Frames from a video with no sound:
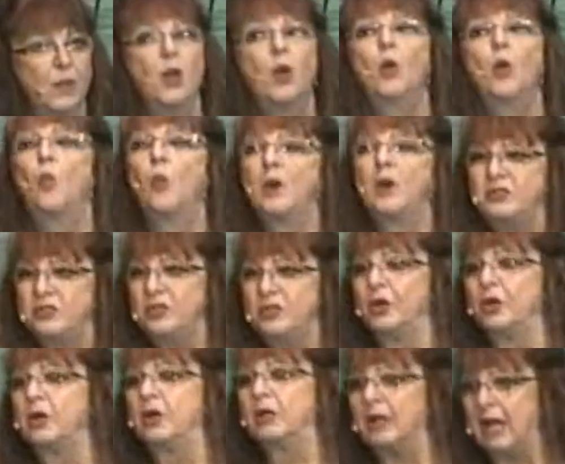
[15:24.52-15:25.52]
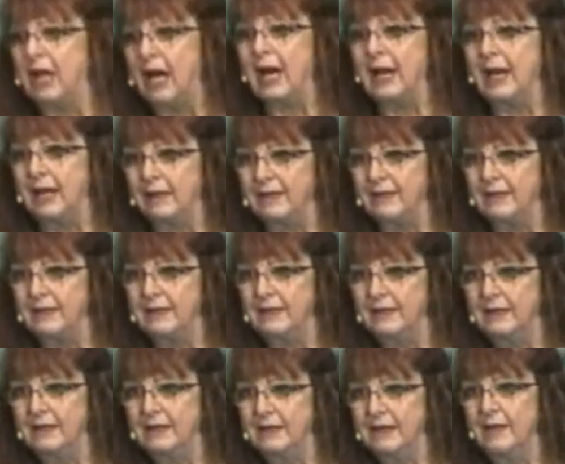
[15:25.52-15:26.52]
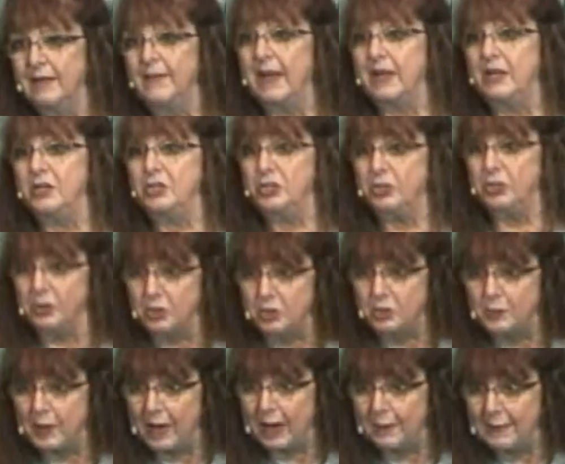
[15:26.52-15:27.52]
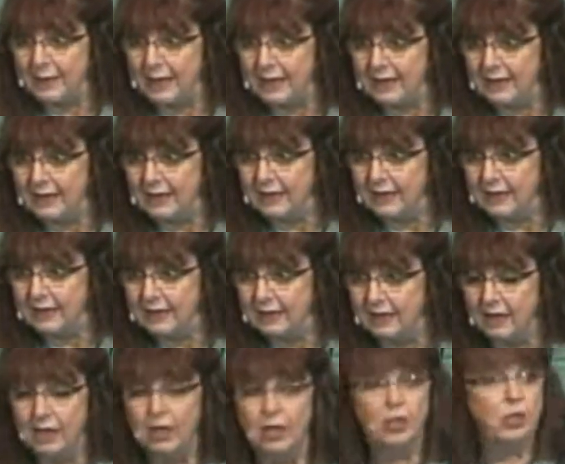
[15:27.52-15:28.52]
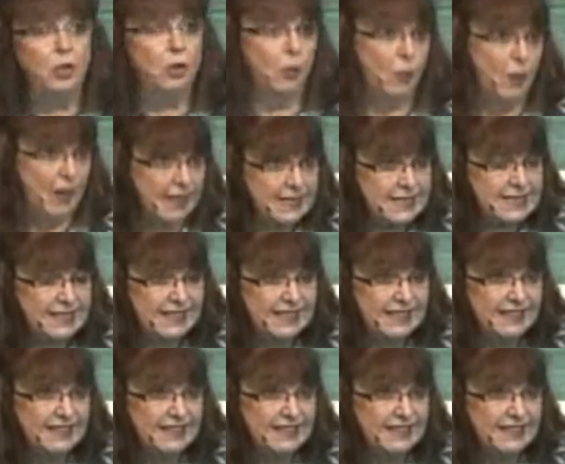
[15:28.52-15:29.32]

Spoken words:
What's your Goliath? That insurance payment? Your rent?